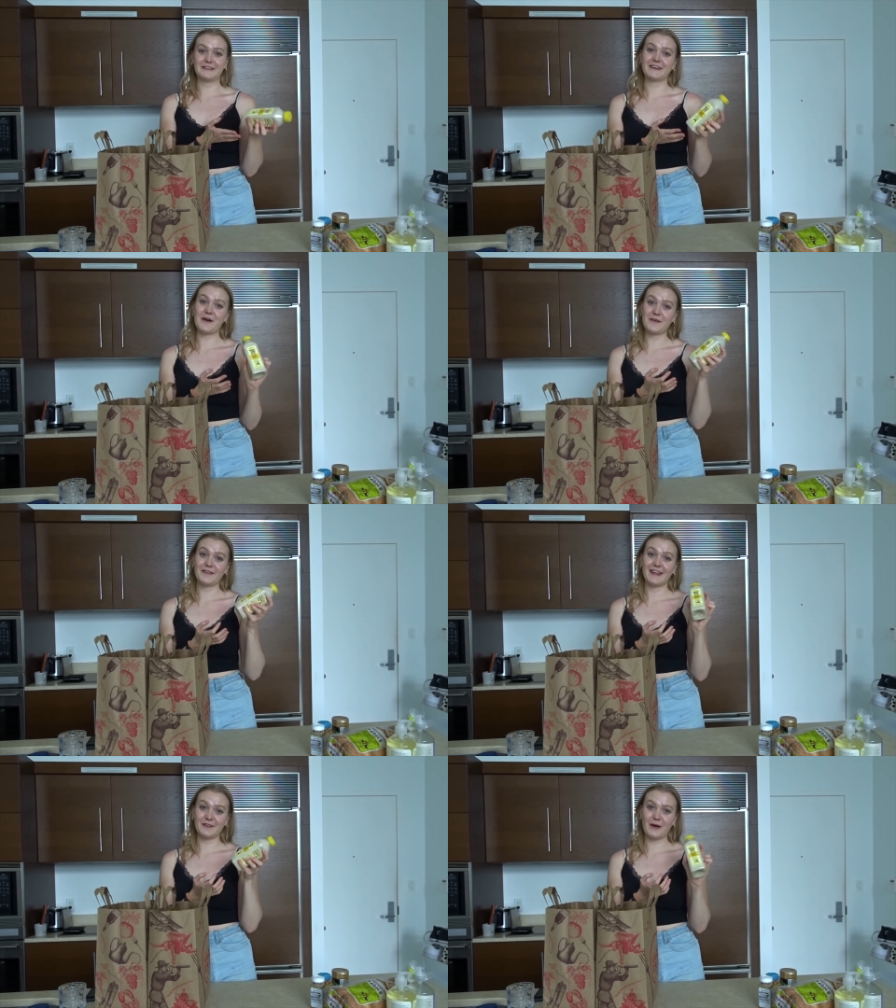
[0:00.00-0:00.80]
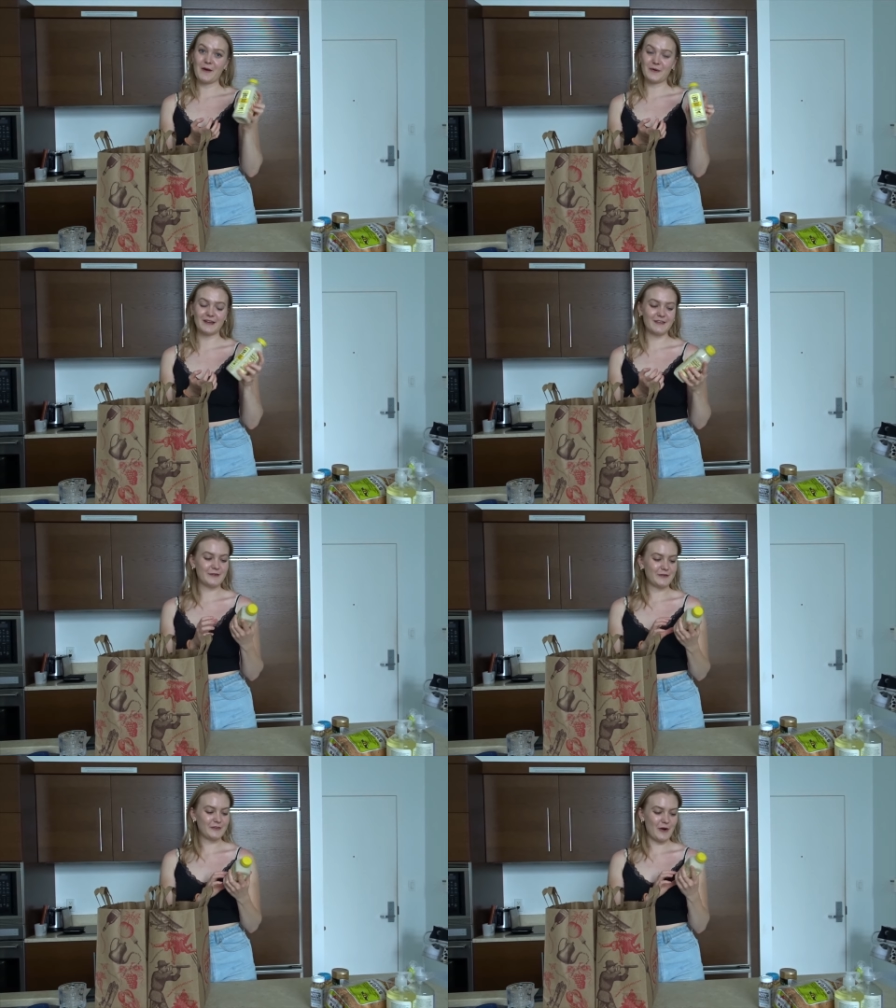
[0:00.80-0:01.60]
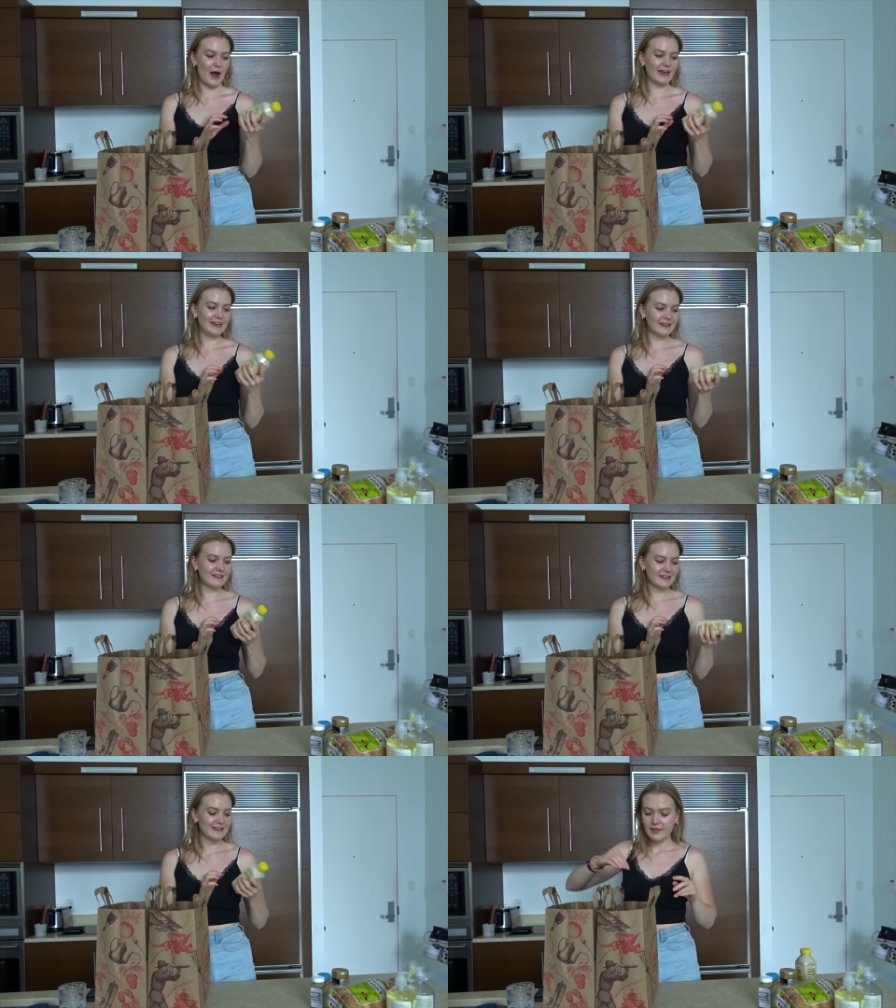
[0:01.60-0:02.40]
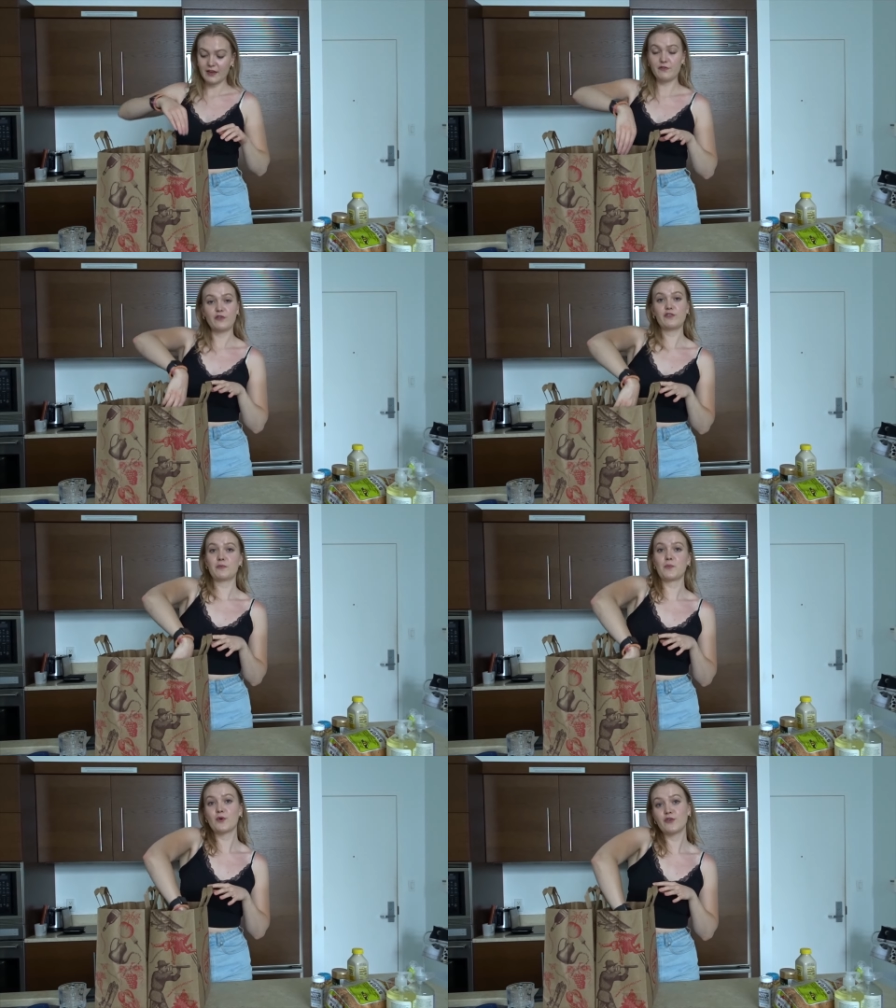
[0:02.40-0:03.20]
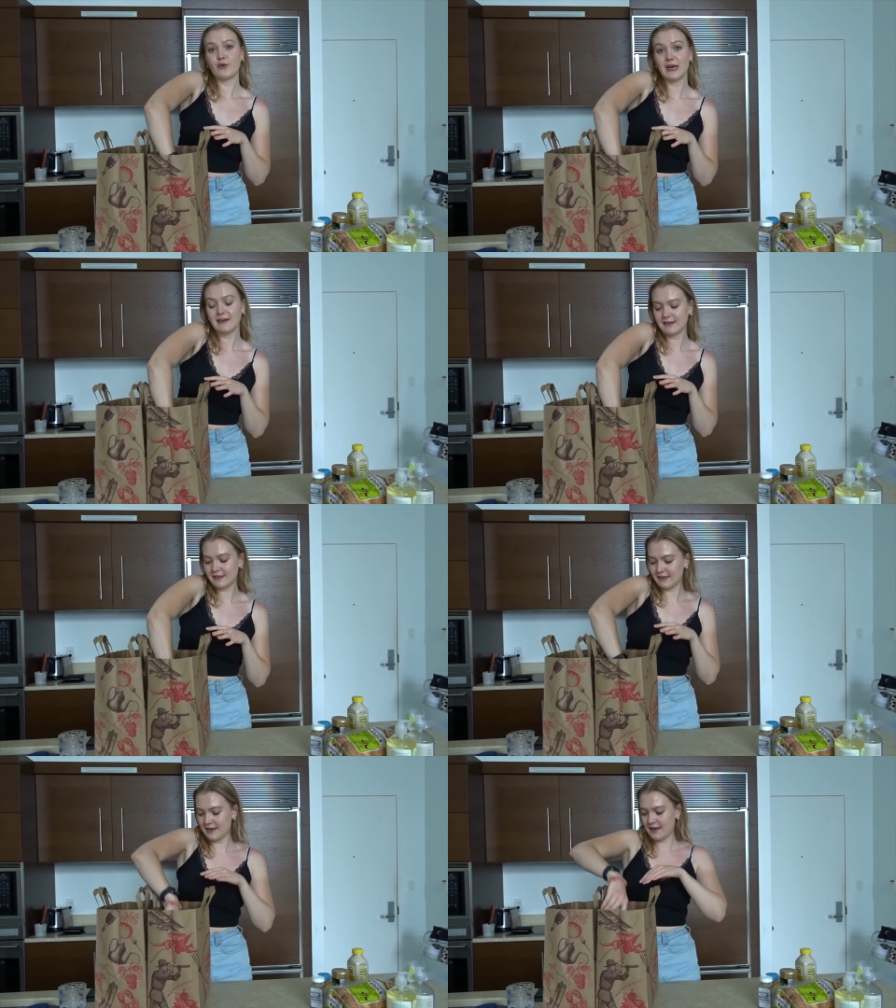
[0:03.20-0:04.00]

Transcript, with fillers: so that's why I wanted to try it. Then for some more drinks,